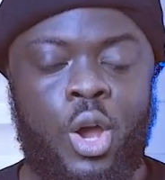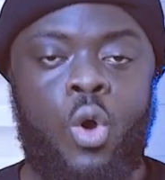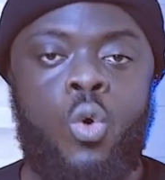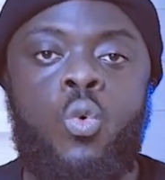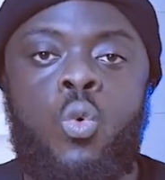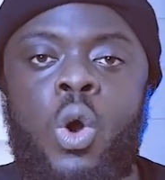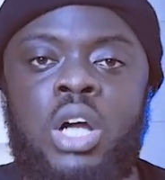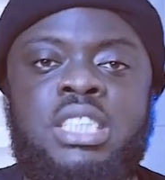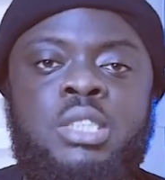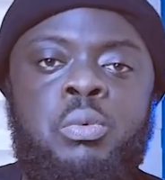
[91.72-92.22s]

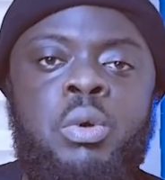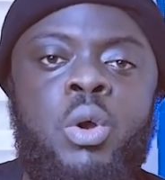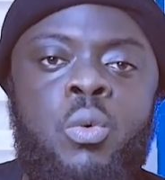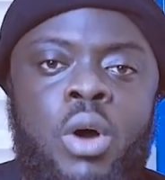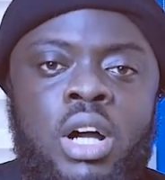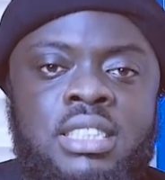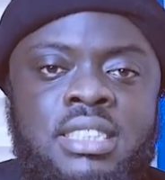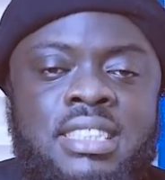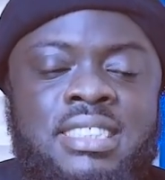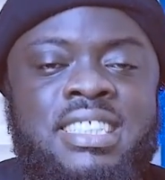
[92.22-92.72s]
What we
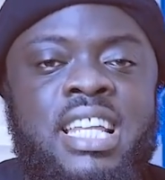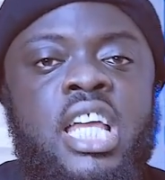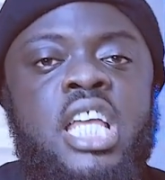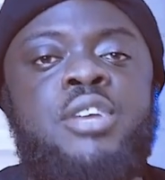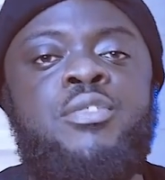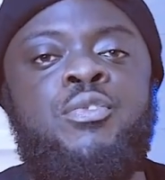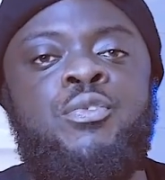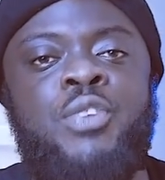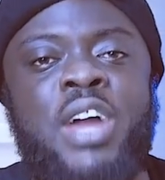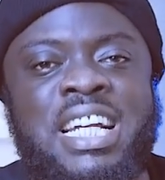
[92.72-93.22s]
want is the
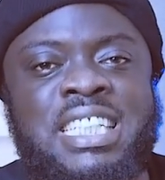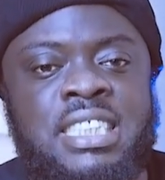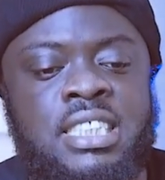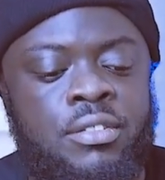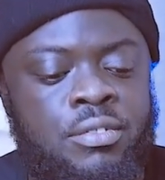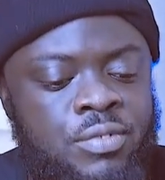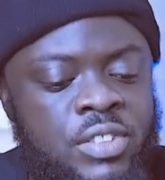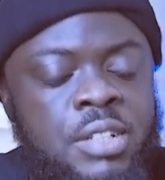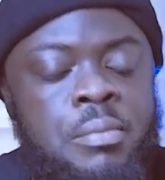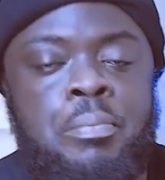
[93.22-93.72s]

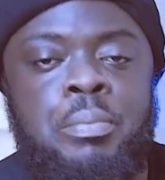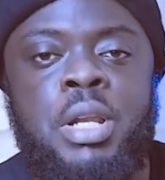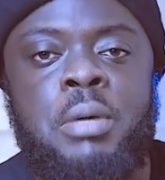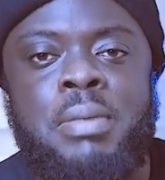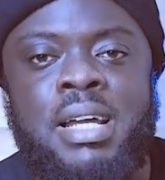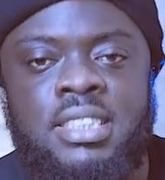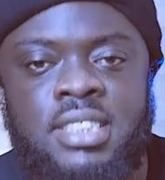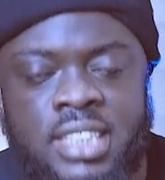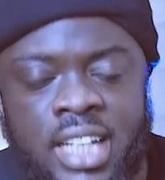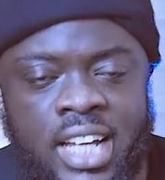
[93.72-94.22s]
effective
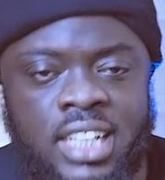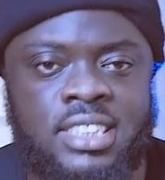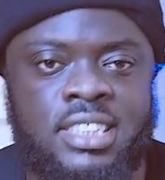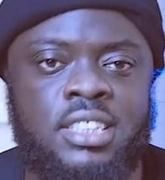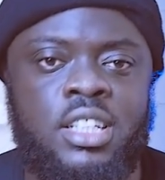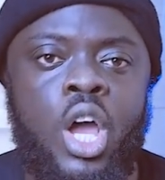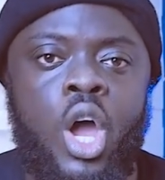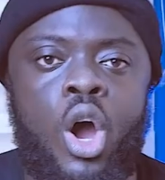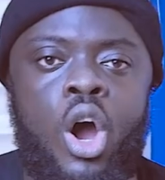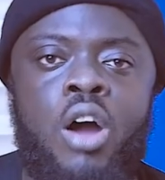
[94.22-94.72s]

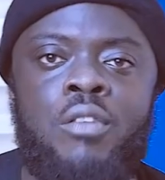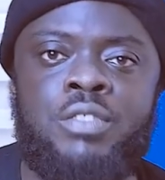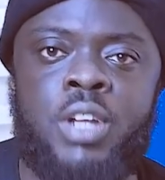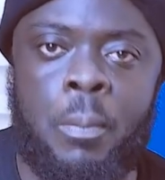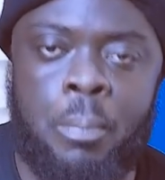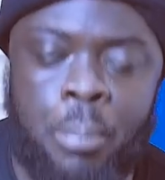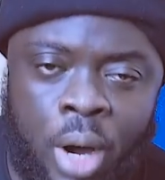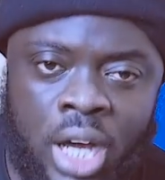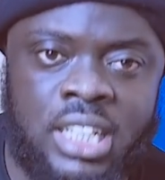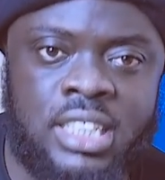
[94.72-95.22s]
implementation of the
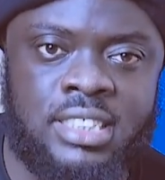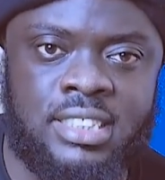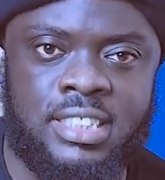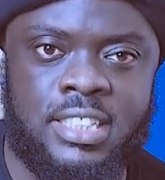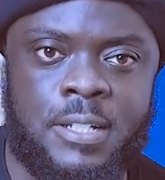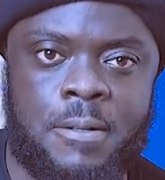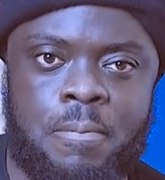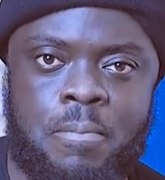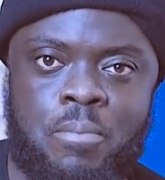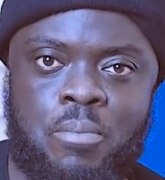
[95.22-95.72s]

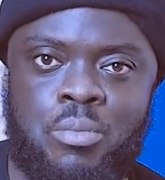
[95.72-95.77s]
policy.